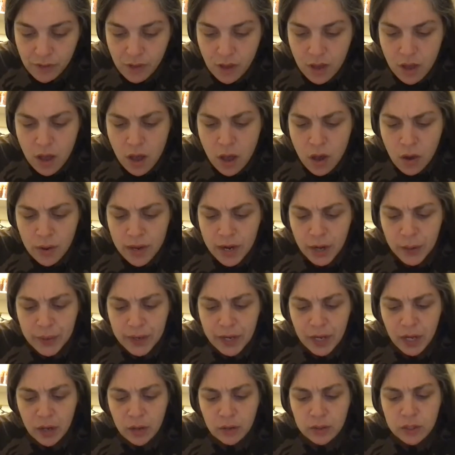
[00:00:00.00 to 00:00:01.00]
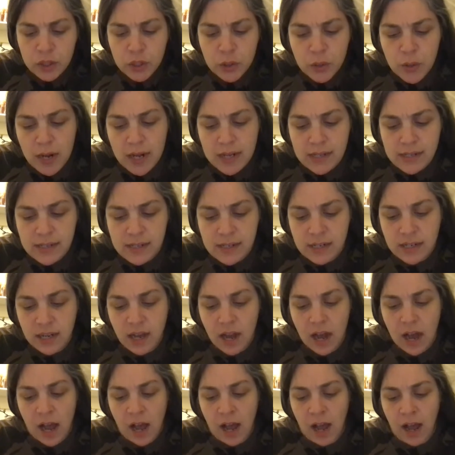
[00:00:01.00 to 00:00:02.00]
Oh, here we go. Trust
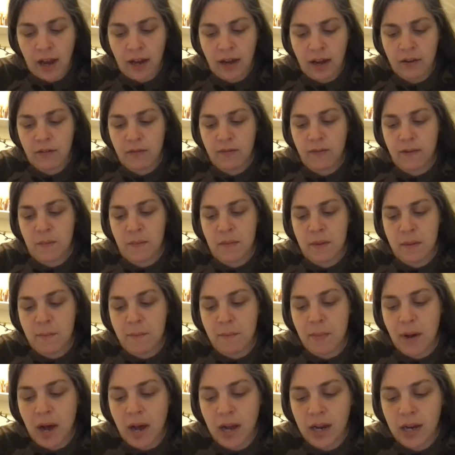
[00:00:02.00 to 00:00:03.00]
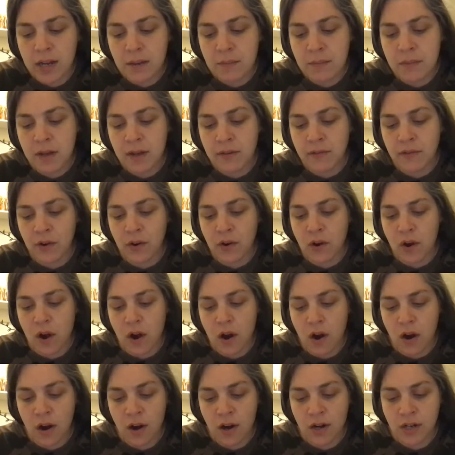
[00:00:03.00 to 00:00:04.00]
God from the bottom of your
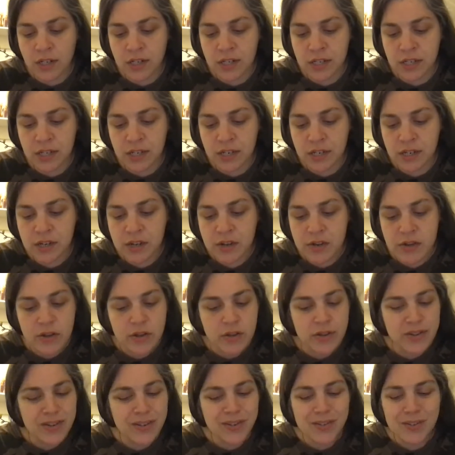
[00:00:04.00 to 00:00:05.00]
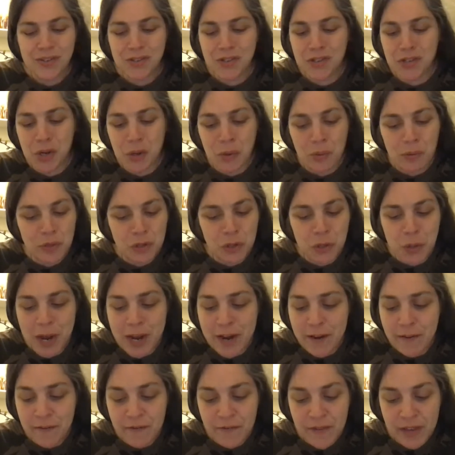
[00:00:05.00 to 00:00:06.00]
heart. Don't
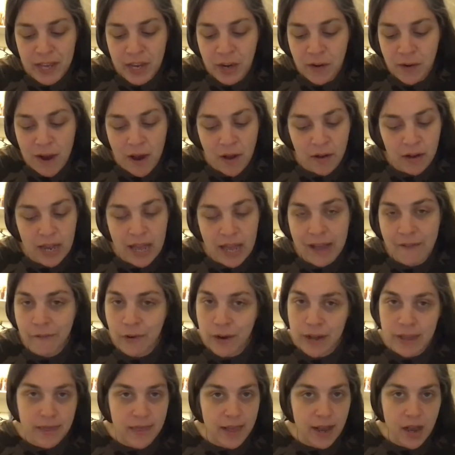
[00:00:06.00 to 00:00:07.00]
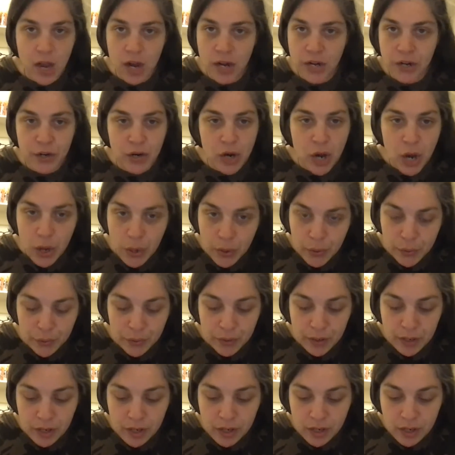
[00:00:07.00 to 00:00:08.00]
try to figure out everything on your
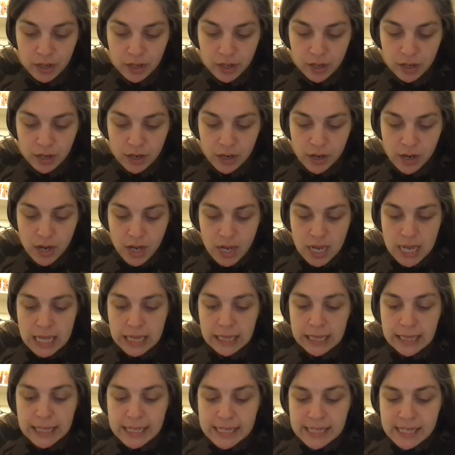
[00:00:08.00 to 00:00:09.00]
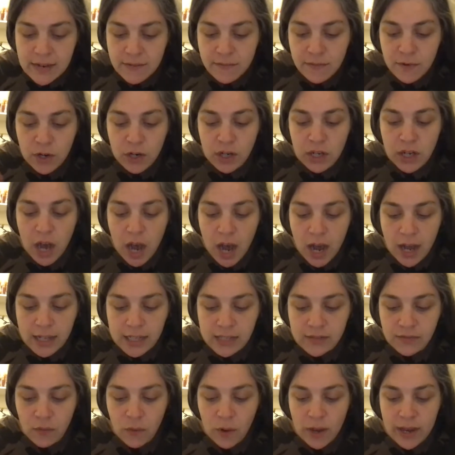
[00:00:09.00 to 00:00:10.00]
own. Listen for
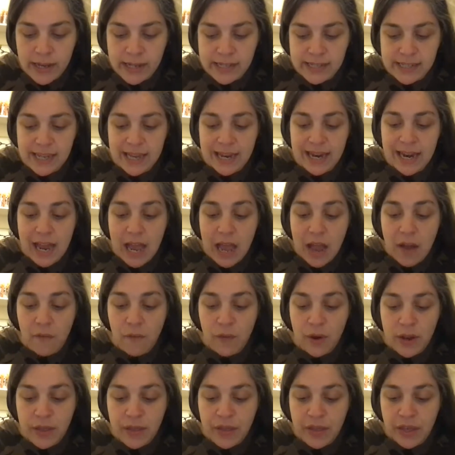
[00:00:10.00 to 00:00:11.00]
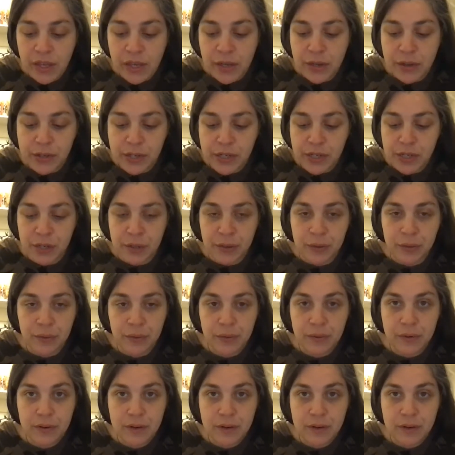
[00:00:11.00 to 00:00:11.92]
God's voice in everything you do,